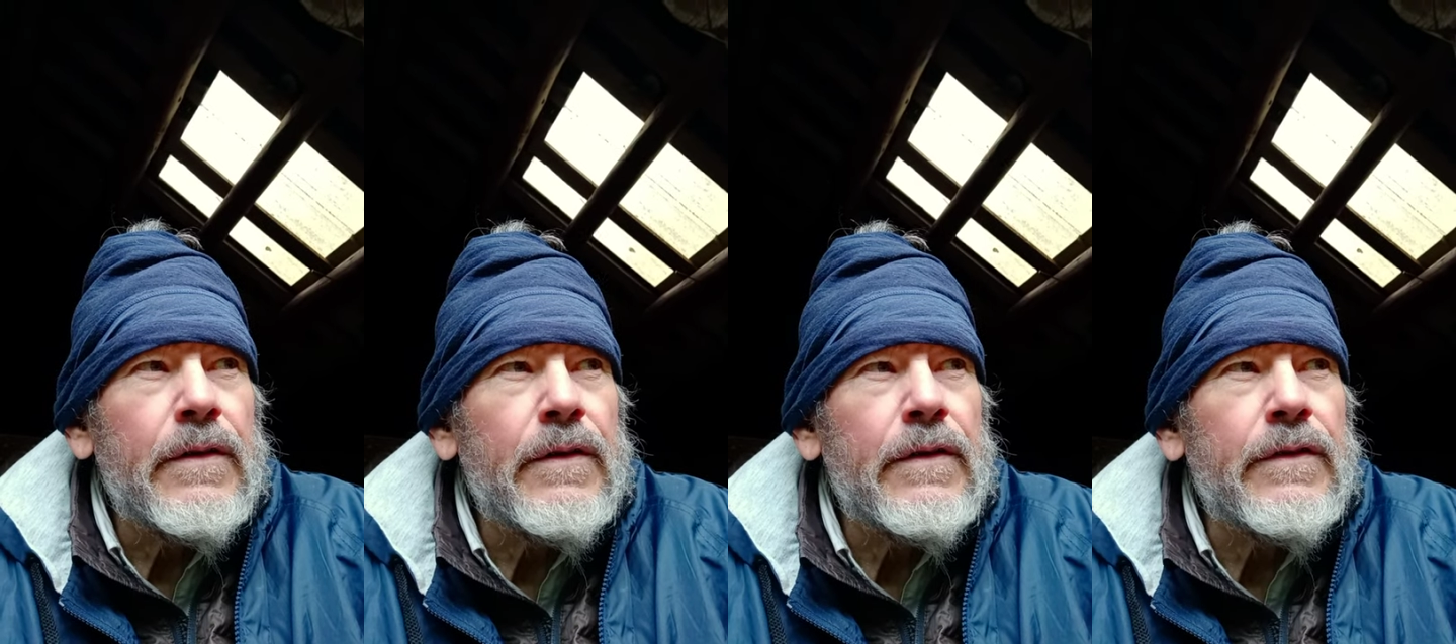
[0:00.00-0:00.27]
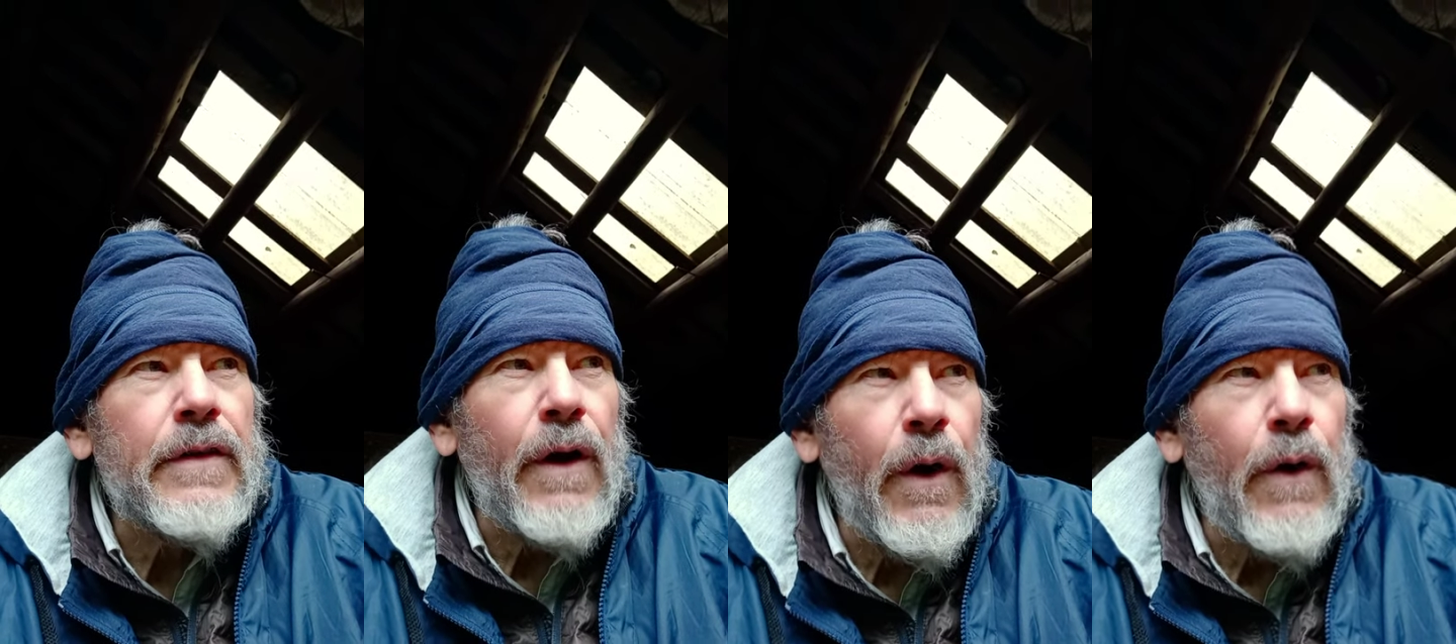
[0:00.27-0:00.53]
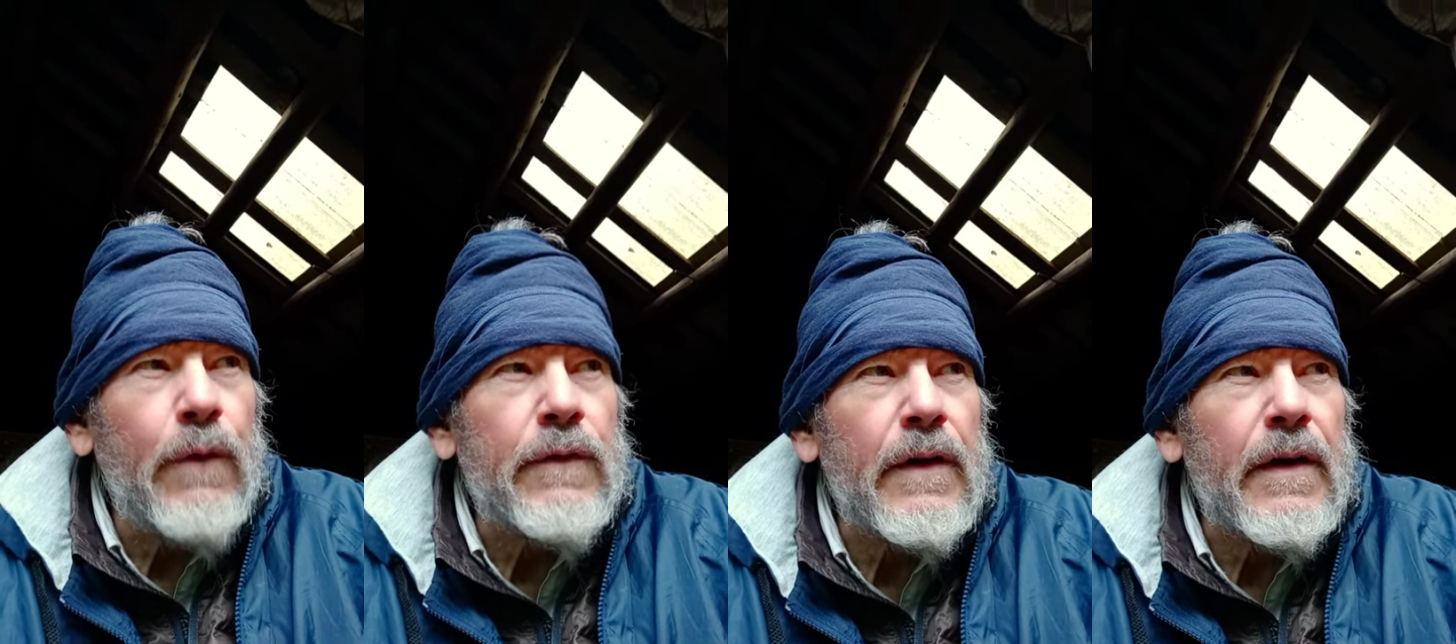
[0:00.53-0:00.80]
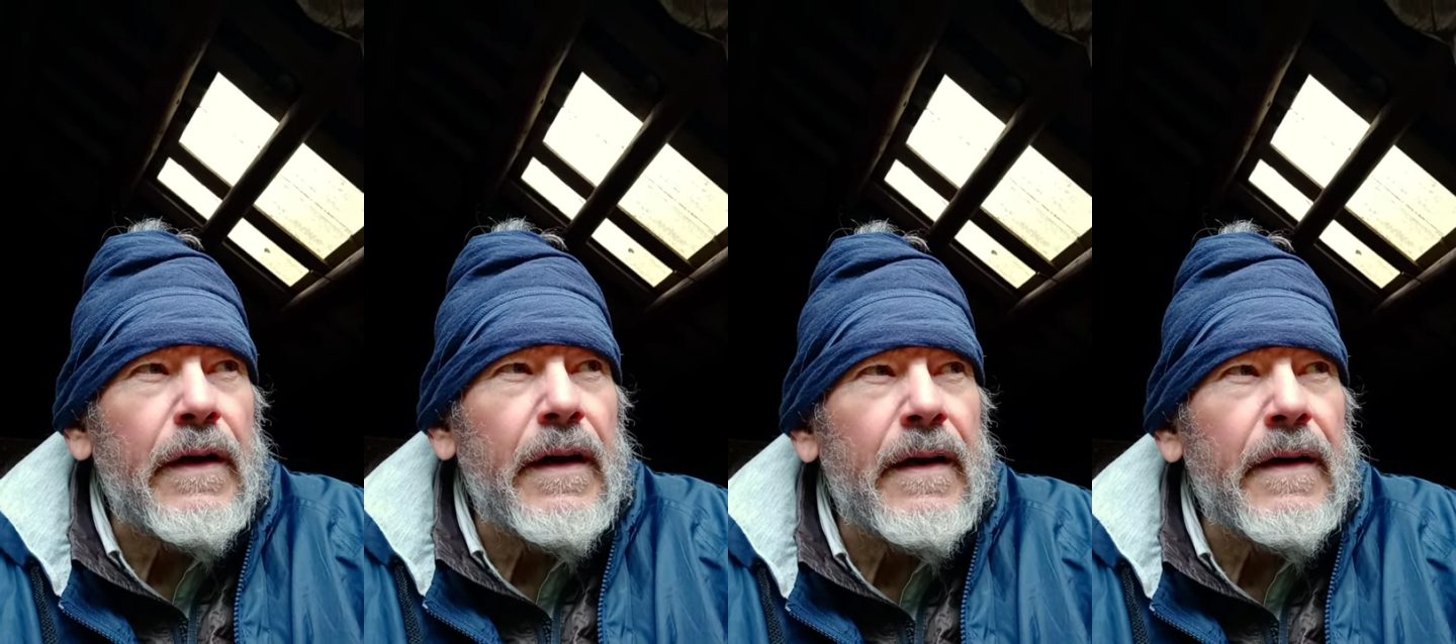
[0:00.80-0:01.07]
to
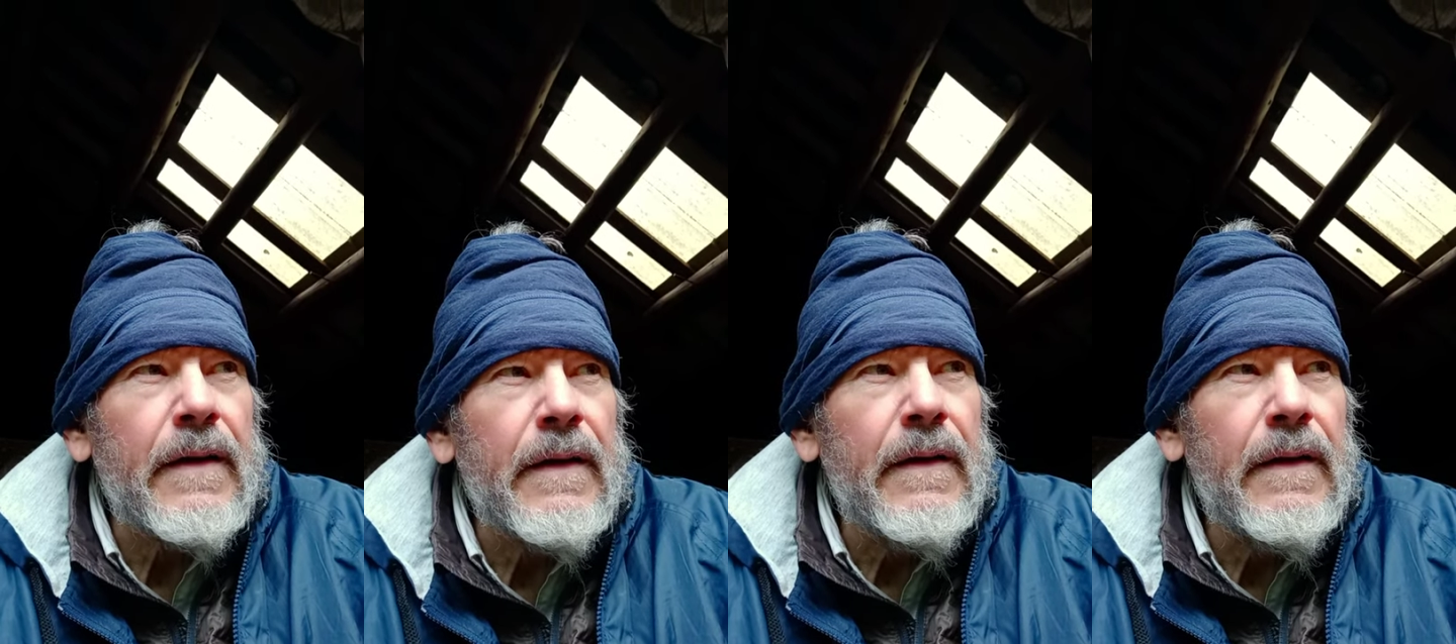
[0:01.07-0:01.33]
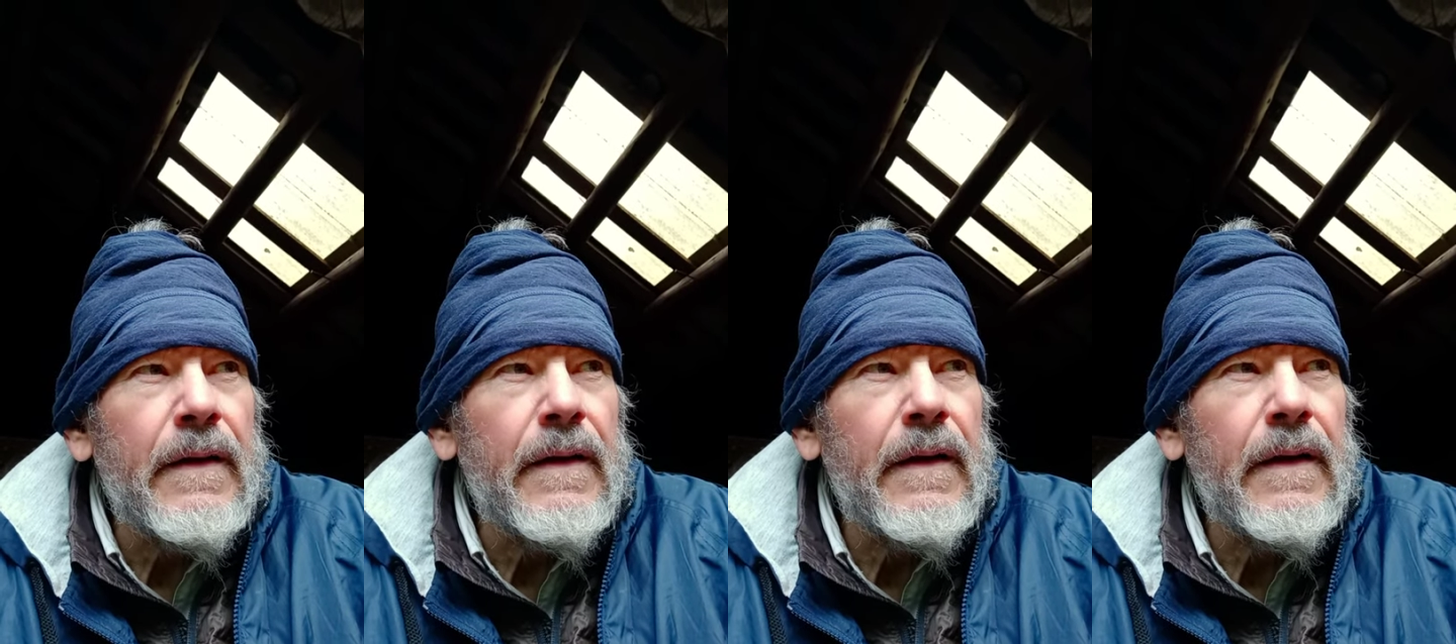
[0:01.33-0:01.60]
over here,